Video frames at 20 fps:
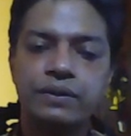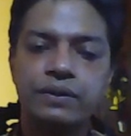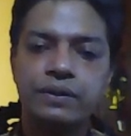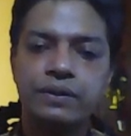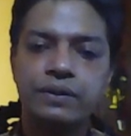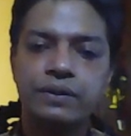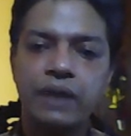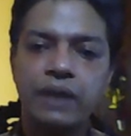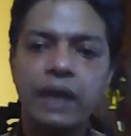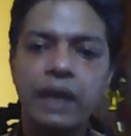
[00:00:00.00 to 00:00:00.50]

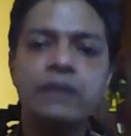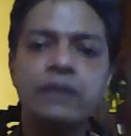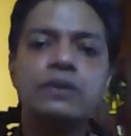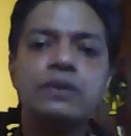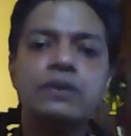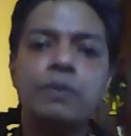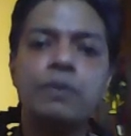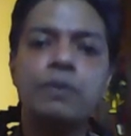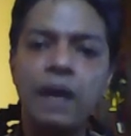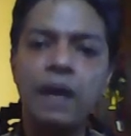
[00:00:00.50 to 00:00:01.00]
in
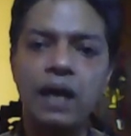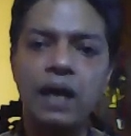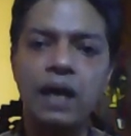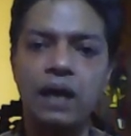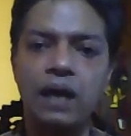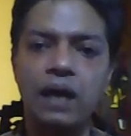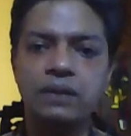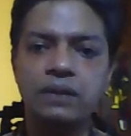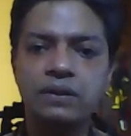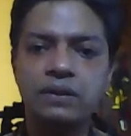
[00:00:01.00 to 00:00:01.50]
Kubla
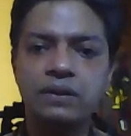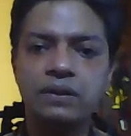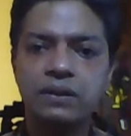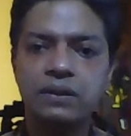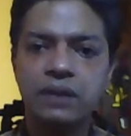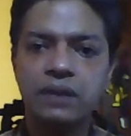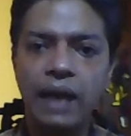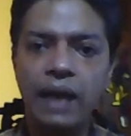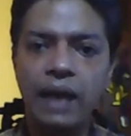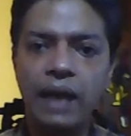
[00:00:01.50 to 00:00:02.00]
Khan
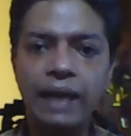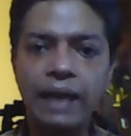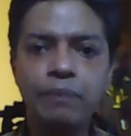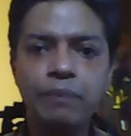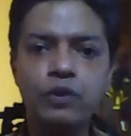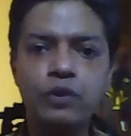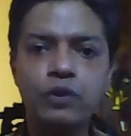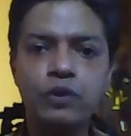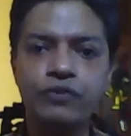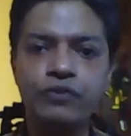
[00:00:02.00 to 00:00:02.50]
an
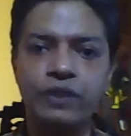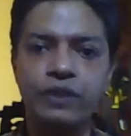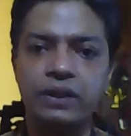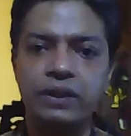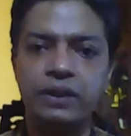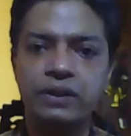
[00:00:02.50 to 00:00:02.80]
atmosphere